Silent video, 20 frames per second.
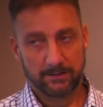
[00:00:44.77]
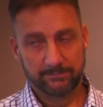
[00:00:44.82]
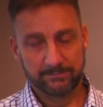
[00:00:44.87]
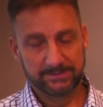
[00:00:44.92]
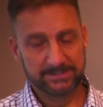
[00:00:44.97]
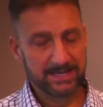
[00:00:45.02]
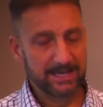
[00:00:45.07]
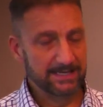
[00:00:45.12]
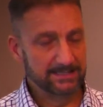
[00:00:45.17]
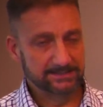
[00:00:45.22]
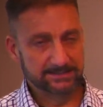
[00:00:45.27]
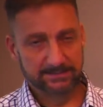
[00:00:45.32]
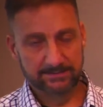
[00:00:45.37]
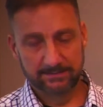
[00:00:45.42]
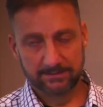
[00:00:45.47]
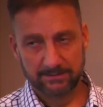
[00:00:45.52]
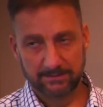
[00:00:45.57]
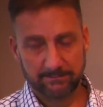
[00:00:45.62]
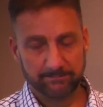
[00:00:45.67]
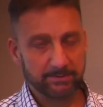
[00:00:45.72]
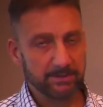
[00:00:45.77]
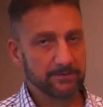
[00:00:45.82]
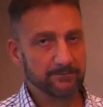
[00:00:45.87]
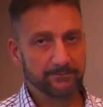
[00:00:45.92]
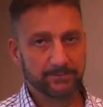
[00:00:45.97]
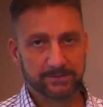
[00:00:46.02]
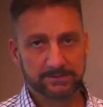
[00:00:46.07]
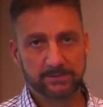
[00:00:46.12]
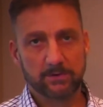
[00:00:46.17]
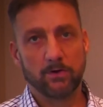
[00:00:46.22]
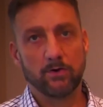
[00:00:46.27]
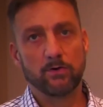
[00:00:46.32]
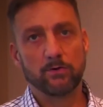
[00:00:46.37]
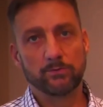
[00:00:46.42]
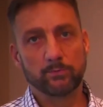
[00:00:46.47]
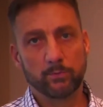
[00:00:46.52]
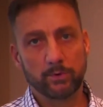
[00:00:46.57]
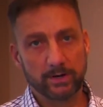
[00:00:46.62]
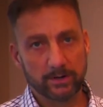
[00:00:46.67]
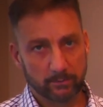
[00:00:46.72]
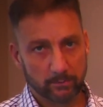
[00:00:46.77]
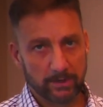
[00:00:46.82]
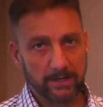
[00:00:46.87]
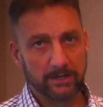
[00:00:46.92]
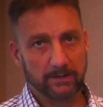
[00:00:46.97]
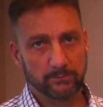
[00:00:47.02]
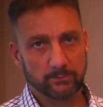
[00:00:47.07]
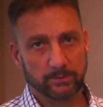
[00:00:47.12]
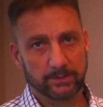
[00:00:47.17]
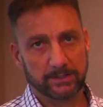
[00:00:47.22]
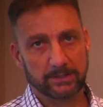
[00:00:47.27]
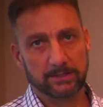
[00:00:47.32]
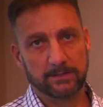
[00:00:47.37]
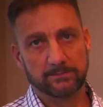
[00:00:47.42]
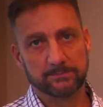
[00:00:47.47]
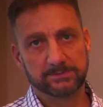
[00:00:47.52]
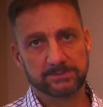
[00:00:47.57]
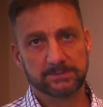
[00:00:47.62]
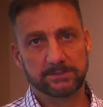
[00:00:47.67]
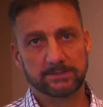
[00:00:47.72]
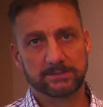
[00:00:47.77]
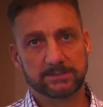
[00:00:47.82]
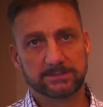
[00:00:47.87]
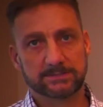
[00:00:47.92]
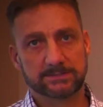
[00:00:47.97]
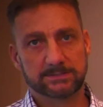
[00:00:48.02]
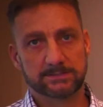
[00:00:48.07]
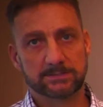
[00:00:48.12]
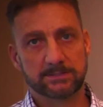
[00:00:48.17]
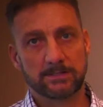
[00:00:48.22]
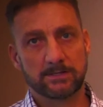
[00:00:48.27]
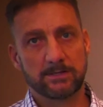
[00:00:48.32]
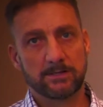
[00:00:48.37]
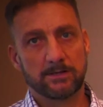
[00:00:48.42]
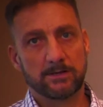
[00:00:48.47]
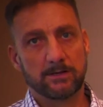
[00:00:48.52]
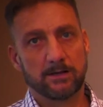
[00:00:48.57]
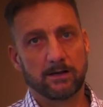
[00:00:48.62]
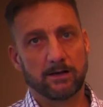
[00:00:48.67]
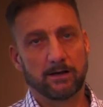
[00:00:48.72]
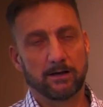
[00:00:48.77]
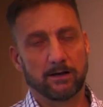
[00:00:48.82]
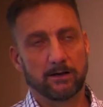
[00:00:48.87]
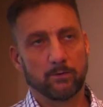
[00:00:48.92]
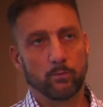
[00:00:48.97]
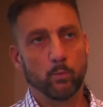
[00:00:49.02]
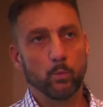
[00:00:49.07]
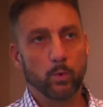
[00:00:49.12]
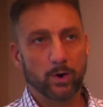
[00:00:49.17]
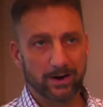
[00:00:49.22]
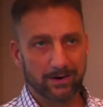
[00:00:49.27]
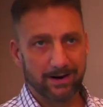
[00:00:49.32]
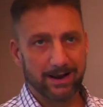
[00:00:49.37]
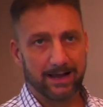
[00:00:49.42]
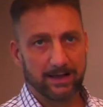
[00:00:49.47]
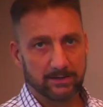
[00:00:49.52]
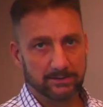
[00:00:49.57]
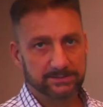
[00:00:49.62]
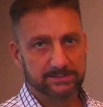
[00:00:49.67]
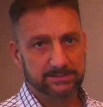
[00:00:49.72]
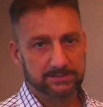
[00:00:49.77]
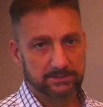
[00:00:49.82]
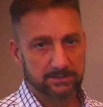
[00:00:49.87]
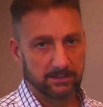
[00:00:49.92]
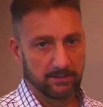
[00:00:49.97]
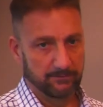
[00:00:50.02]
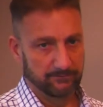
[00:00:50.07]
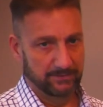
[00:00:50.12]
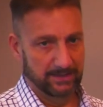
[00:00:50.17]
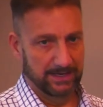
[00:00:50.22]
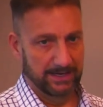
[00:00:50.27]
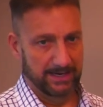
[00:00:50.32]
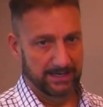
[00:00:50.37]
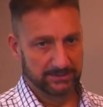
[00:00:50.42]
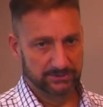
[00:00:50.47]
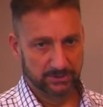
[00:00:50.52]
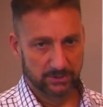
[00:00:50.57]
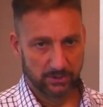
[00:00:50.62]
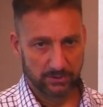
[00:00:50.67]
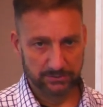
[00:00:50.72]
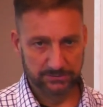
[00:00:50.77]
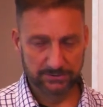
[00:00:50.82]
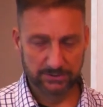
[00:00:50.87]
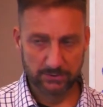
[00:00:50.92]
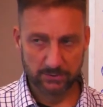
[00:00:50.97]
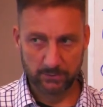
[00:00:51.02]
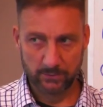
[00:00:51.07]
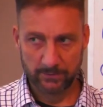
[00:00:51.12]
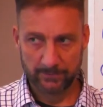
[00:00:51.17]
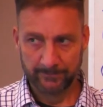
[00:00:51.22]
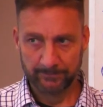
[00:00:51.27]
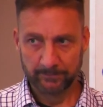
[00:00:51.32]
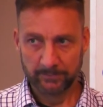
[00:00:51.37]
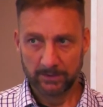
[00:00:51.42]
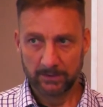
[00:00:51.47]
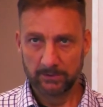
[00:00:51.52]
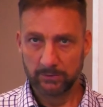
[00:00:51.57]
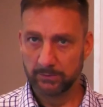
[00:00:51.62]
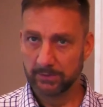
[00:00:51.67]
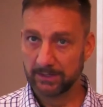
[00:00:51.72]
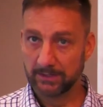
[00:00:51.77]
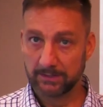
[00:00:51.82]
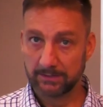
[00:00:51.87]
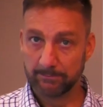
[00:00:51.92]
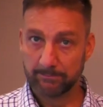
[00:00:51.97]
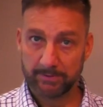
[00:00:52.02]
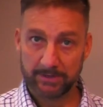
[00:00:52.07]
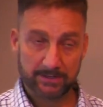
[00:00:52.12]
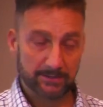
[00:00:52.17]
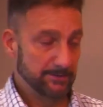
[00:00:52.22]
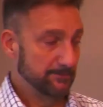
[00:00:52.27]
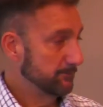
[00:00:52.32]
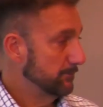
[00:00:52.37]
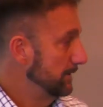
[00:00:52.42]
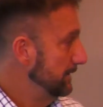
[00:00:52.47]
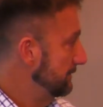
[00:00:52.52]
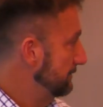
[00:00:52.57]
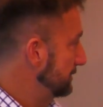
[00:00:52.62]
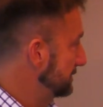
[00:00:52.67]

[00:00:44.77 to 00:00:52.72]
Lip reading: tax benefits all the way around when it comes to this warehouse of cash. Also, you get a competitive rate of